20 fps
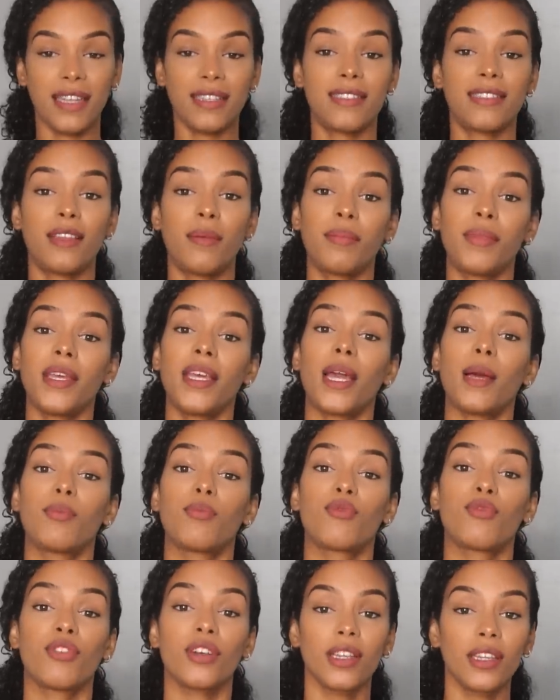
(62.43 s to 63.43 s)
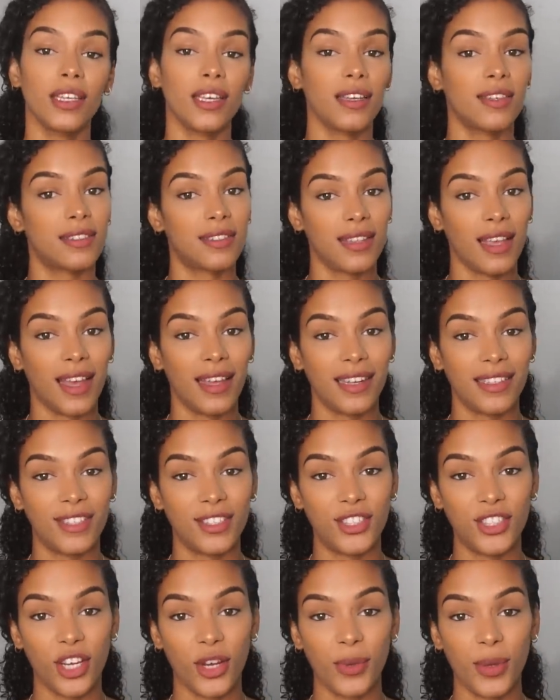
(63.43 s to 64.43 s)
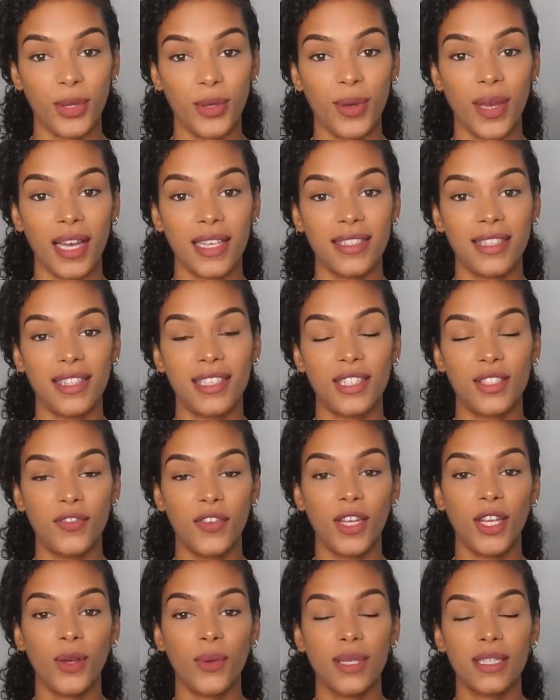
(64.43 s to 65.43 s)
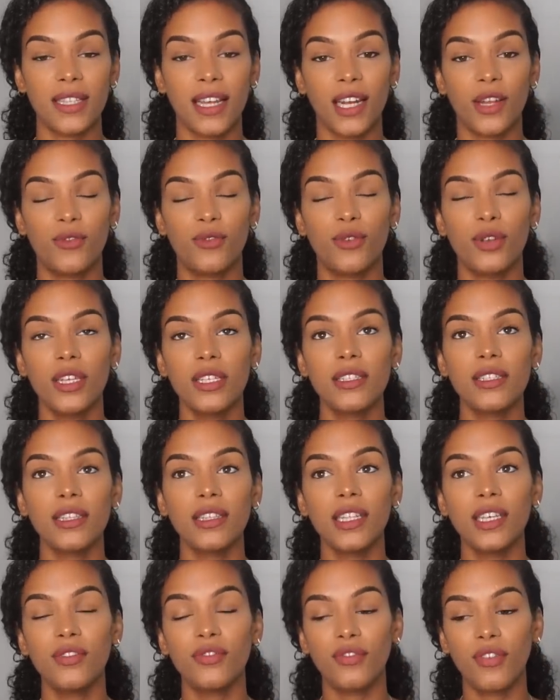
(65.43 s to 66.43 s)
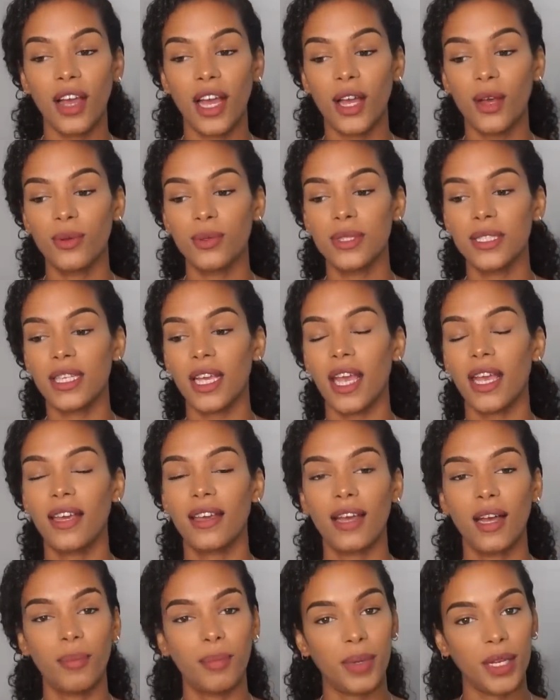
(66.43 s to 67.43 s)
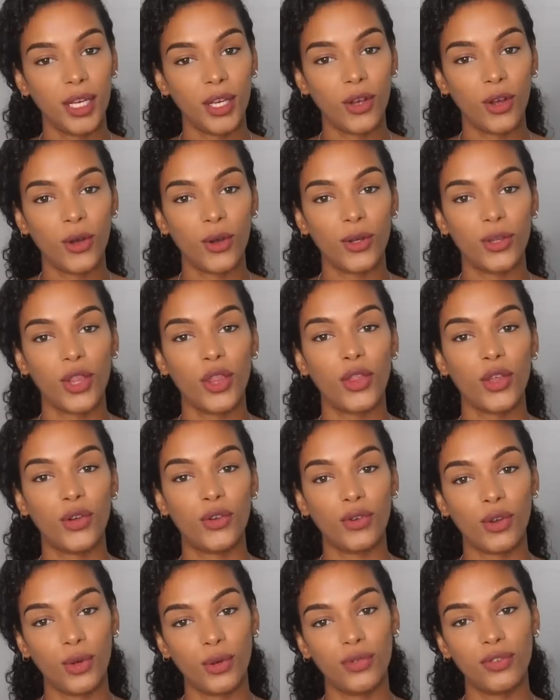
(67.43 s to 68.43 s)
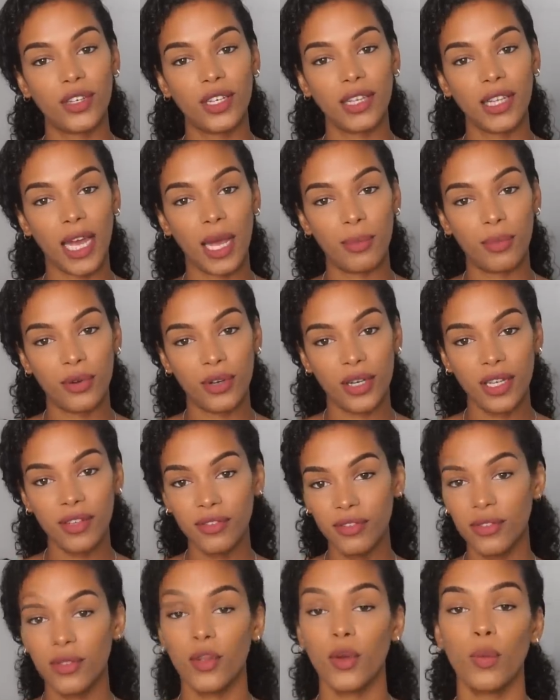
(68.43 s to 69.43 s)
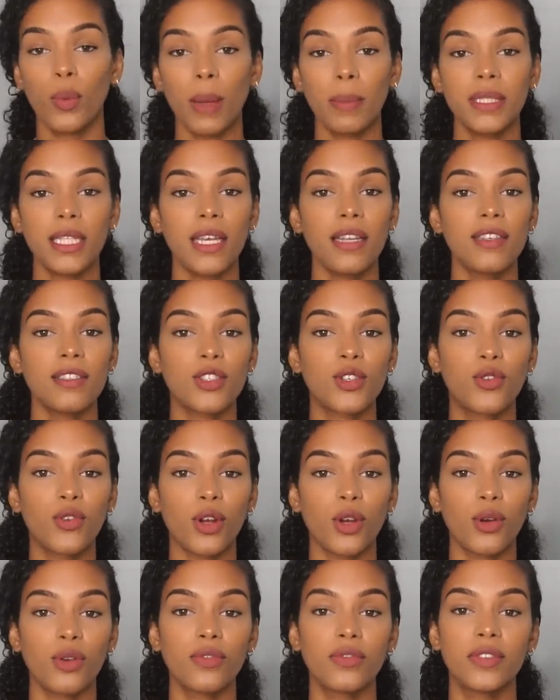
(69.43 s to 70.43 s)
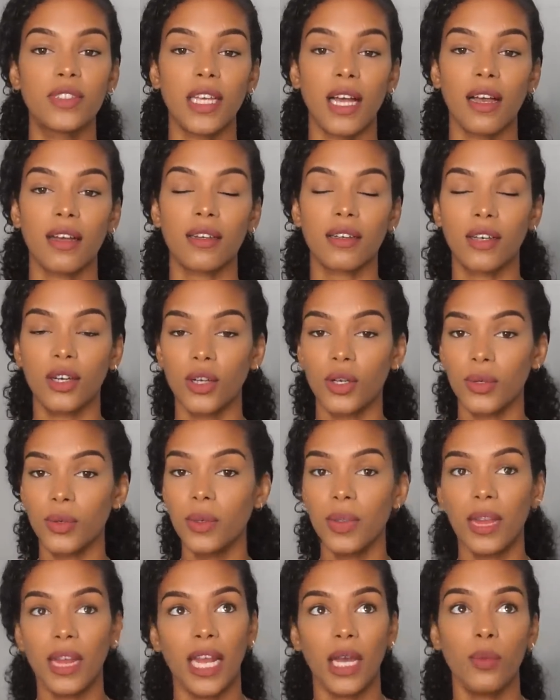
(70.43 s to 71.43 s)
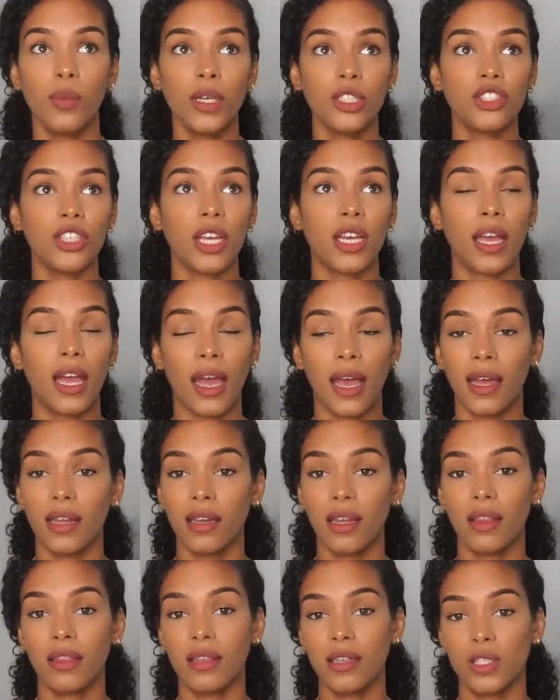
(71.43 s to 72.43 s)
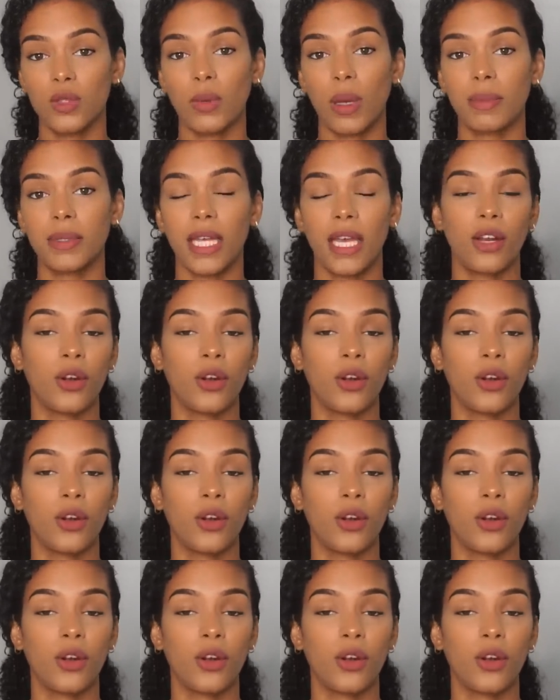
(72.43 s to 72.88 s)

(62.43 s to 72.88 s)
And something I'm really excited to share with you guys in this video is that I recently found a company called the Grove Collaborative. Their website is grove dot co, and I wish I had this website.